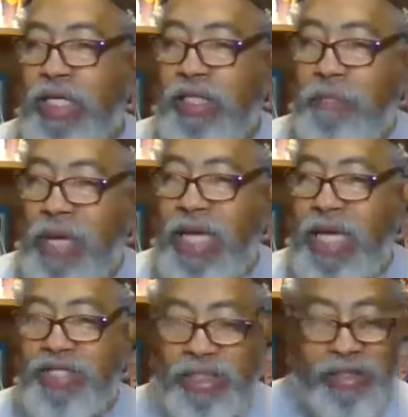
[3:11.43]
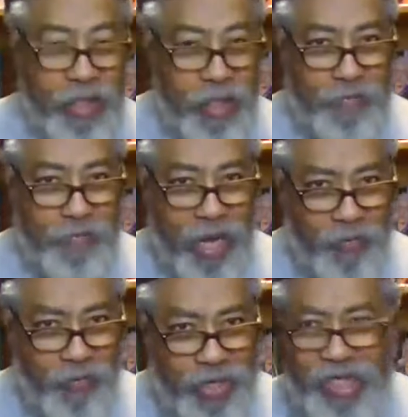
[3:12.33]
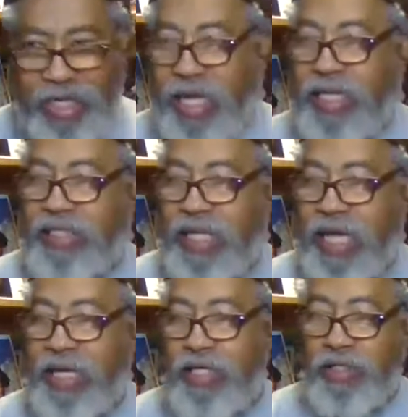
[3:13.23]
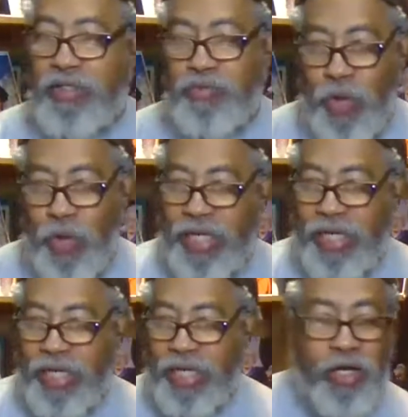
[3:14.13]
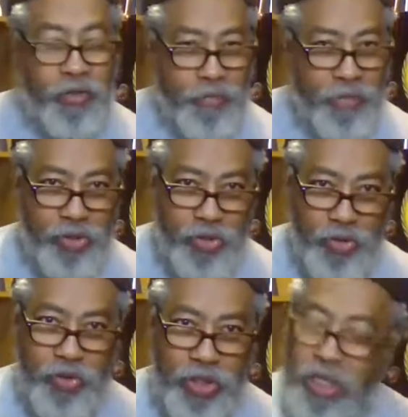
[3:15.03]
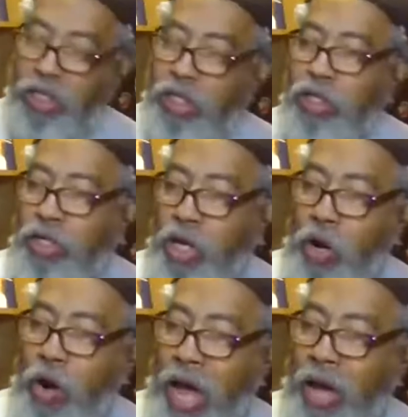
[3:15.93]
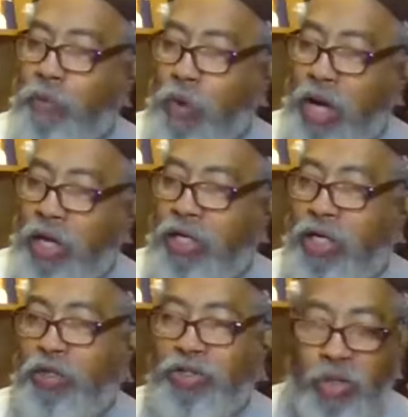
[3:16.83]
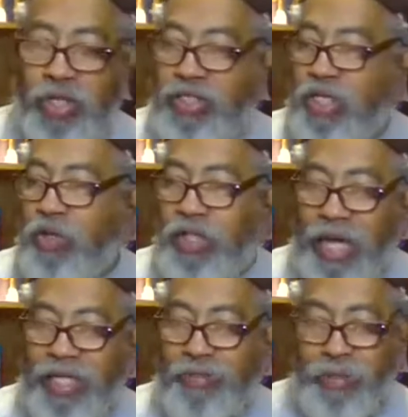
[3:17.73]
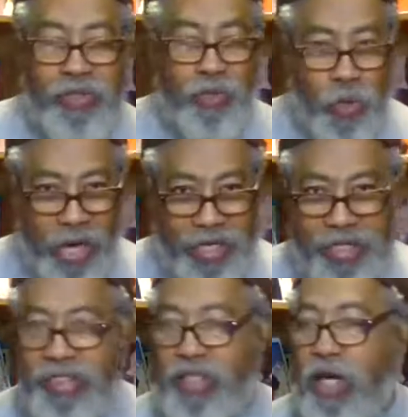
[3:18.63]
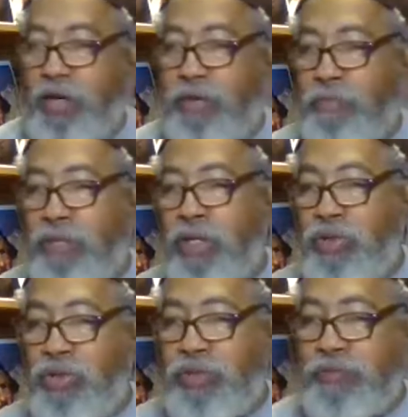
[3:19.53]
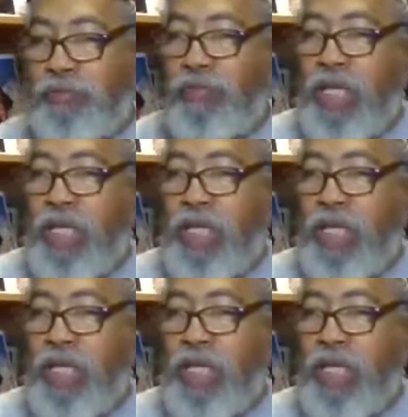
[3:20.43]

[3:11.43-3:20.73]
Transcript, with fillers: The man just upped my rent last night because Whitey's on the moon. No hot water, no toilets, no lights, but Whitey's on the moon.